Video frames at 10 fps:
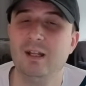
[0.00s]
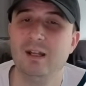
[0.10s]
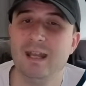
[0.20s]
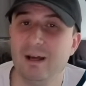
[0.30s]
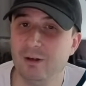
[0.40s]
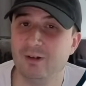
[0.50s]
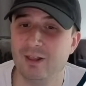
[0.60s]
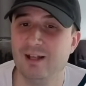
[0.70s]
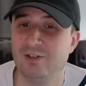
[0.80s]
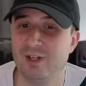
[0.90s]
Now look
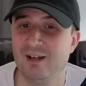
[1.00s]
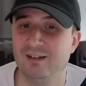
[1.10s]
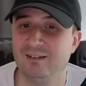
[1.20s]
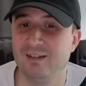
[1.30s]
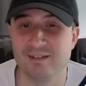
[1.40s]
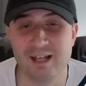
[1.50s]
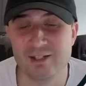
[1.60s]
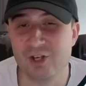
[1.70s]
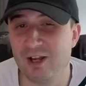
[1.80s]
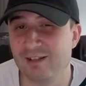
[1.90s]
at that chart. Does
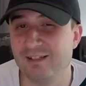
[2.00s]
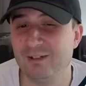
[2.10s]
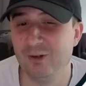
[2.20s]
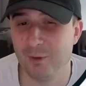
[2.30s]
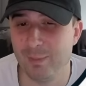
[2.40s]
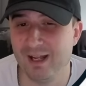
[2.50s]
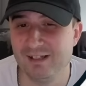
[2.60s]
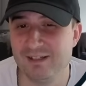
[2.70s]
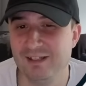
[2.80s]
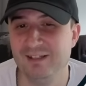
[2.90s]
that chart still look
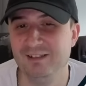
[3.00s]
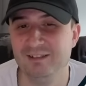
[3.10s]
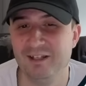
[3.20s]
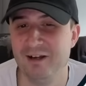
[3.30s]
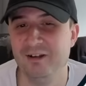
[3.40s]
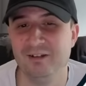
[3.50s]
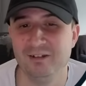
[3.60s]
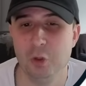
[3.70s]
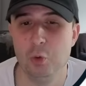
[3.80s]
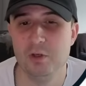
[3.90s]
bad to you? No.
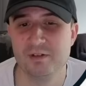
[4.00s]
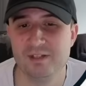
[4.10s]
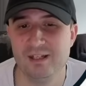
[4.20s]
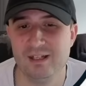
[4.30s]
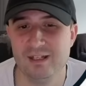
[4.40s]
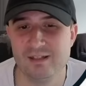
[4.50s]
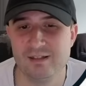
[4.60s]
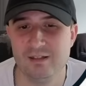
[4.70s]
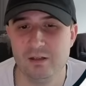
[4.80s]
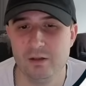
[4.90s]
All you're seeing
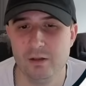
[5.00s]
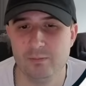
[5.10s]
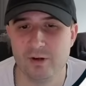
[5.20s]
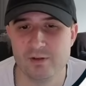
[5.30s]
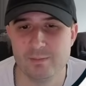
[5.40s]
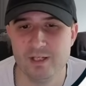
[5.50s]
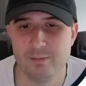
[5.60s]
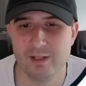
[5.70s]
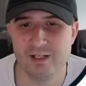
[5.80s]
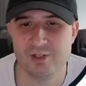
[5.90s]
is the price
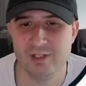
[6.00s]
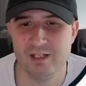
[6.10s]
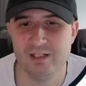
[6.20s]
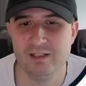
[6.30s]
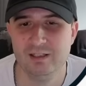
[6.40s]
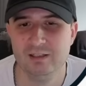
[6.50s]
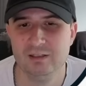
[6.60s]
manipulation here.